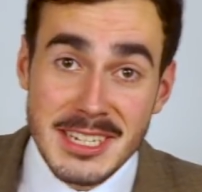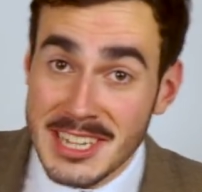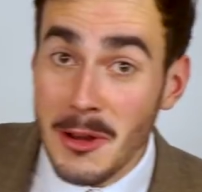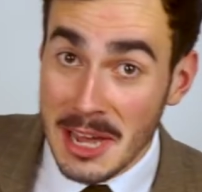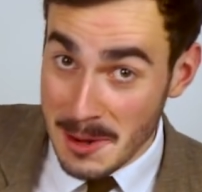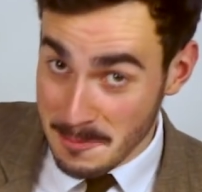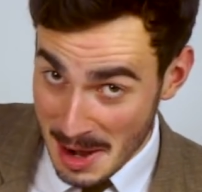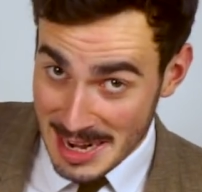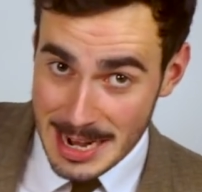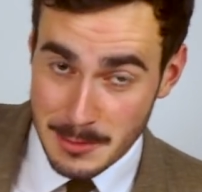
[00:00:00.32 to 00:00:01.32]
Kia ora,
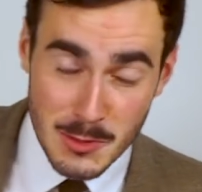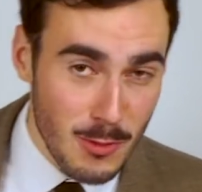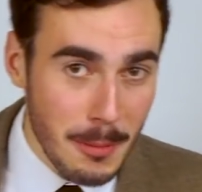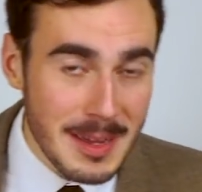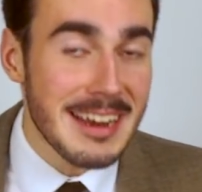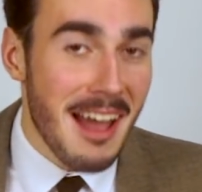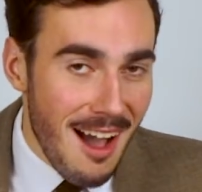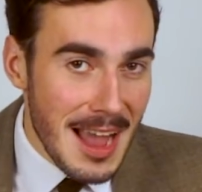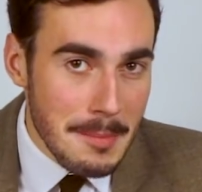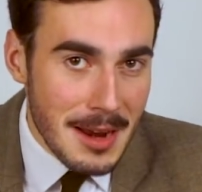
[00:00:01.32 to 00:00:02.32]
my name is Robbie and
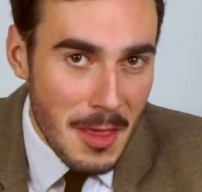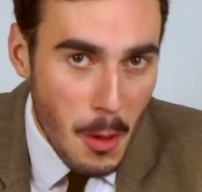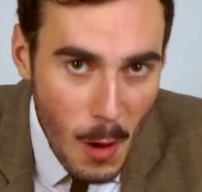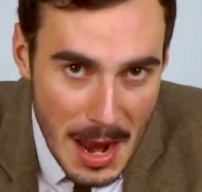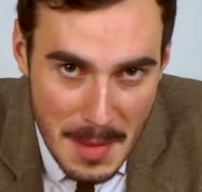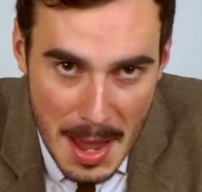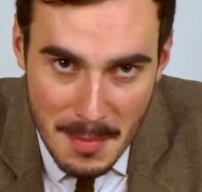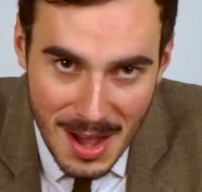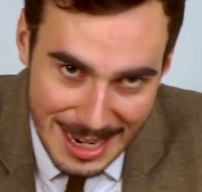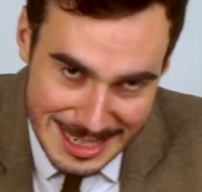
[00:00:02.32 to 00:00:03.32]
I'm another white man
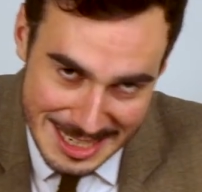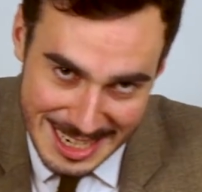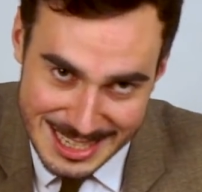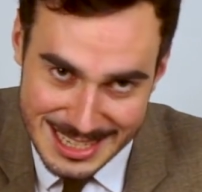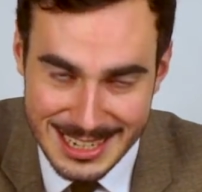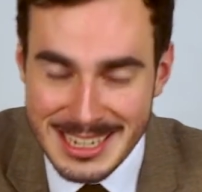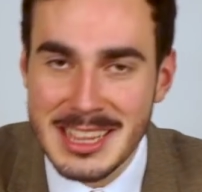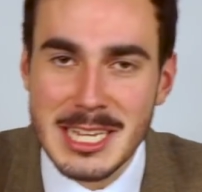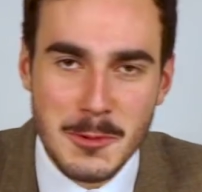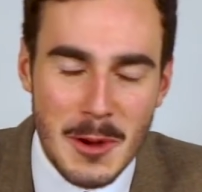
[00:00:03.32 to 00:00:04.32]
behind a desk.
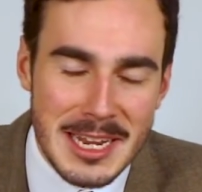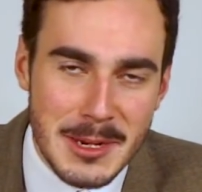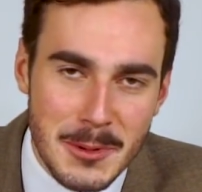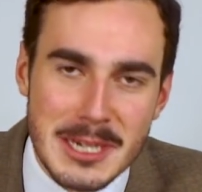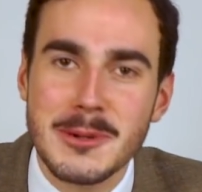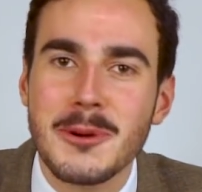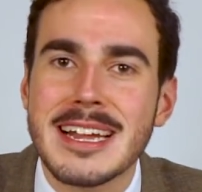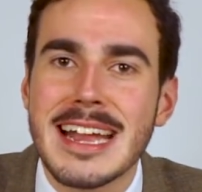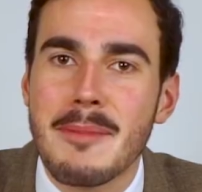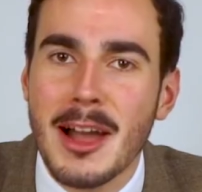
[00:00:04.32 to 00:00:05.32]
This week we're
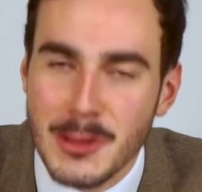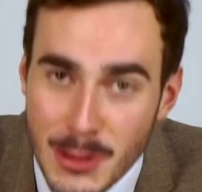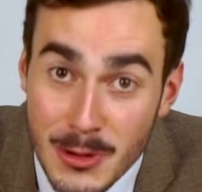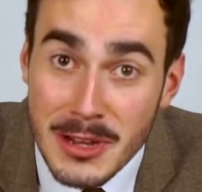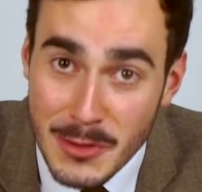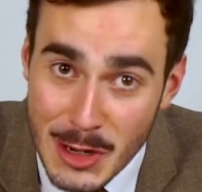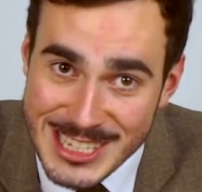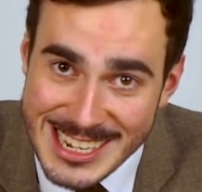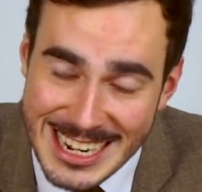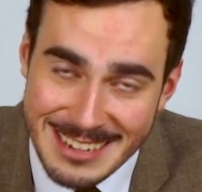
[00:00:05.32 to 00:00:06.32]
talking about
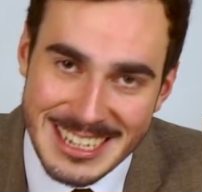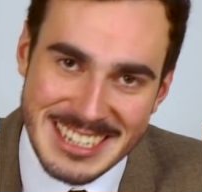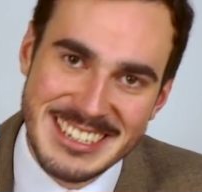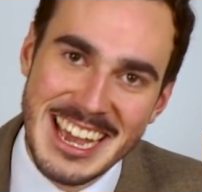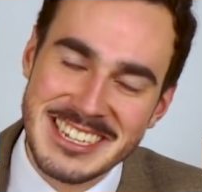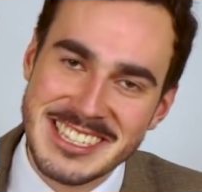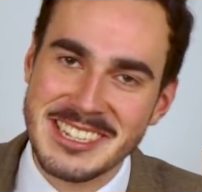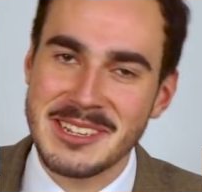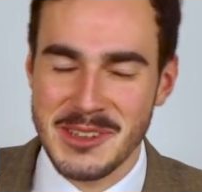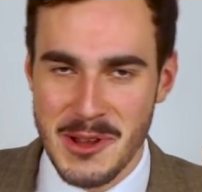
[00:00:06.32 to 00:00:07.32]
university. Yes,
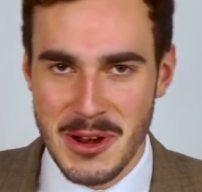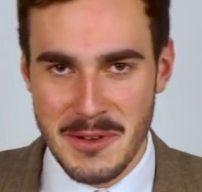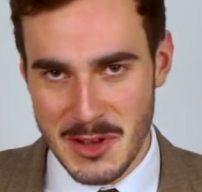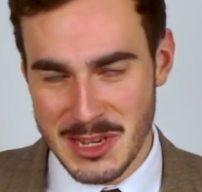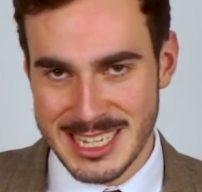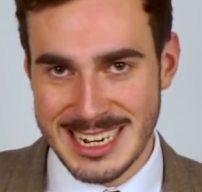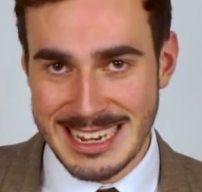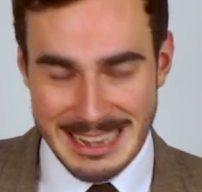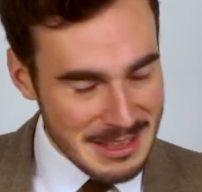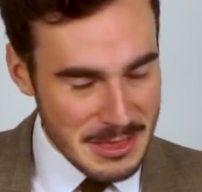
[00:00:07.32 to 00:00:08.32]

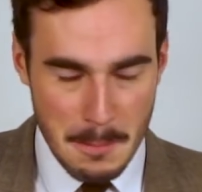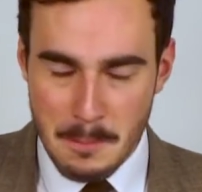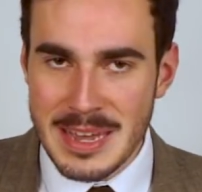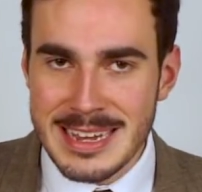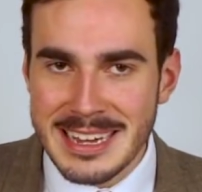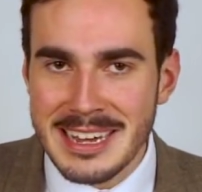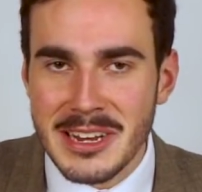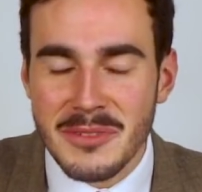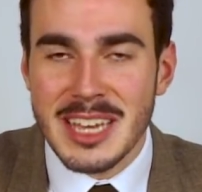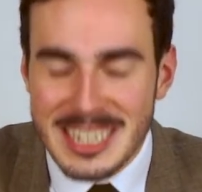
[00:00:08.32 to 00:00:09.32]
university, the beacon
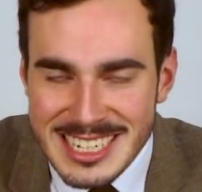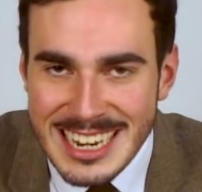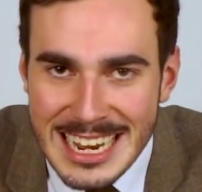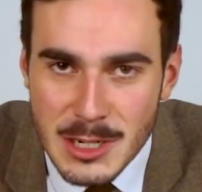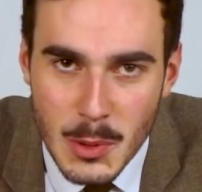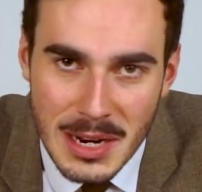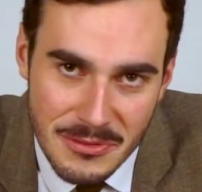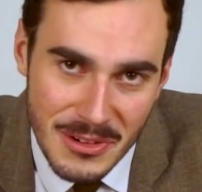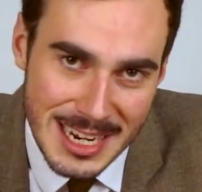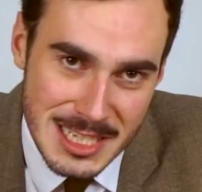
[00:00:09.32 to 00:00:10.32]
of intellectual
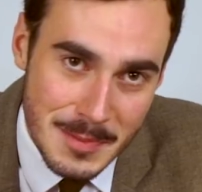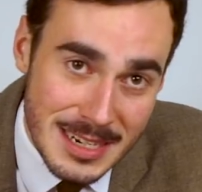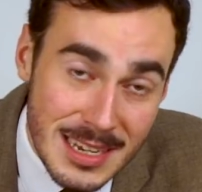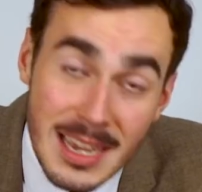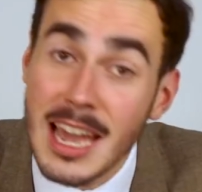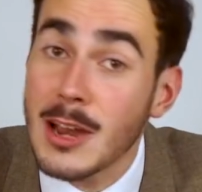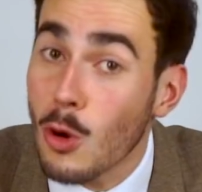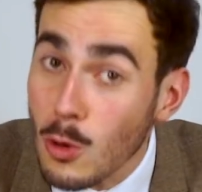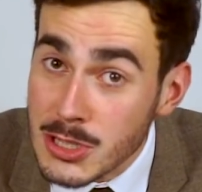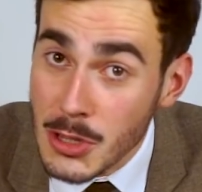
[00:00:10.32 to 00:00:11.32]
advancement, and
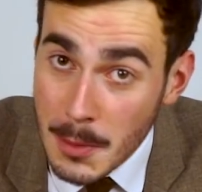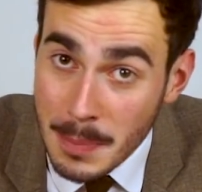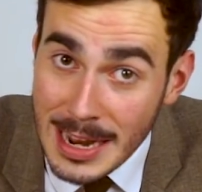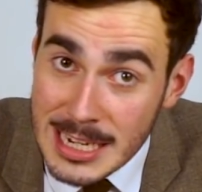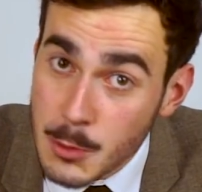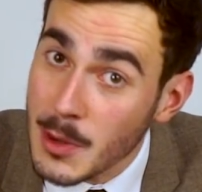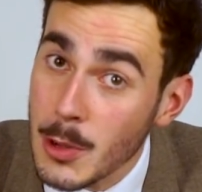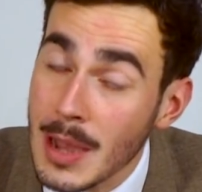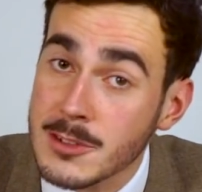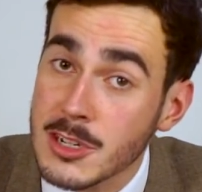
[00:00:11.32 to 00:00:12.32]
also the place where you have